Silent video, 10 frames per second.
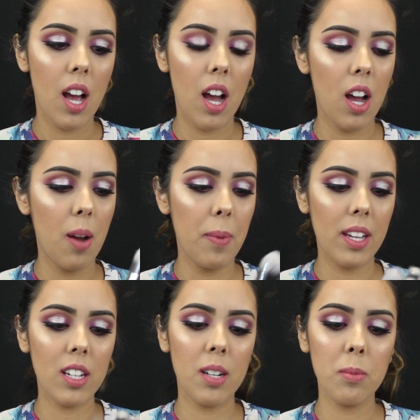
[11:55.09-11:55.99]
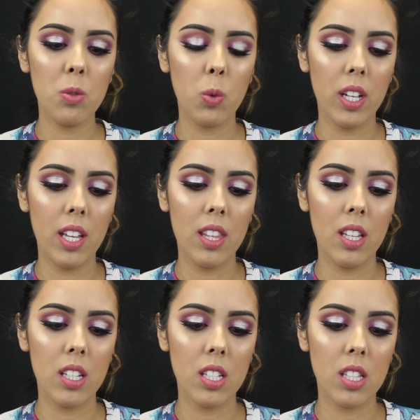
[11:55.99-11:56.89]
It comes
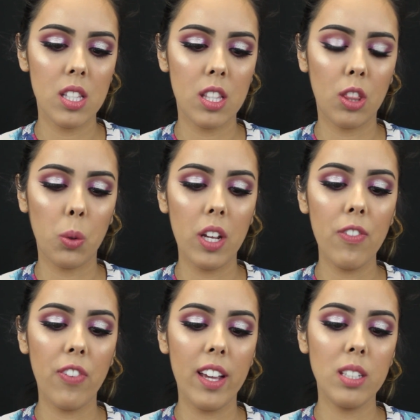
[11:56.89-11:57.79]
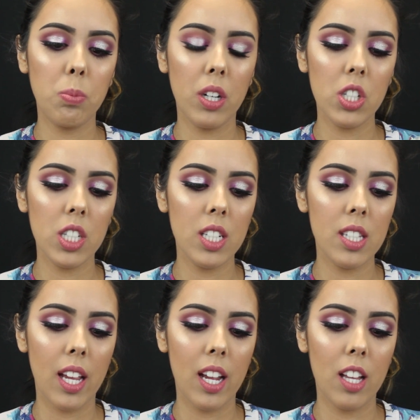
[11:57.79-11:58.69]
with 3 face
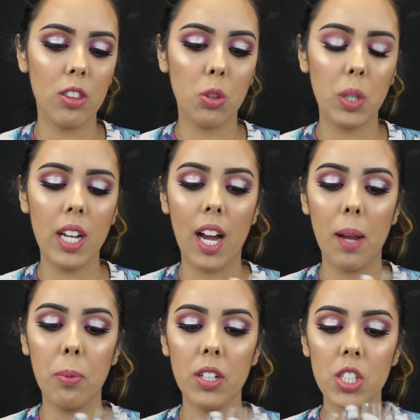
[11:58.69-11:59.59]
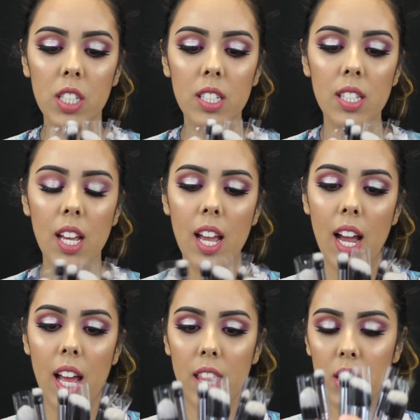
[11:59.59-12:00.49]
brushes and 3 eye brushes,
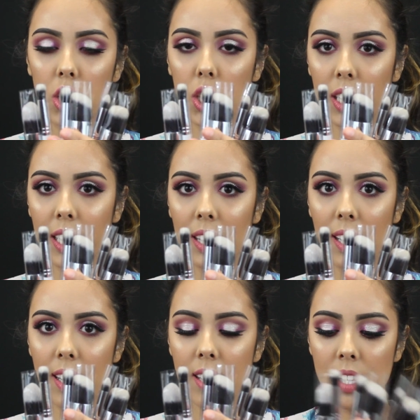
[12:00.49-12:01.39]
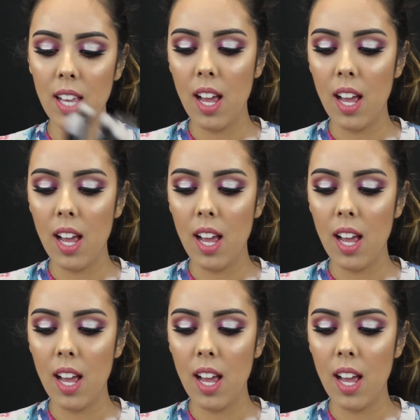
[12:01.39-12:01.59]
and they just like this.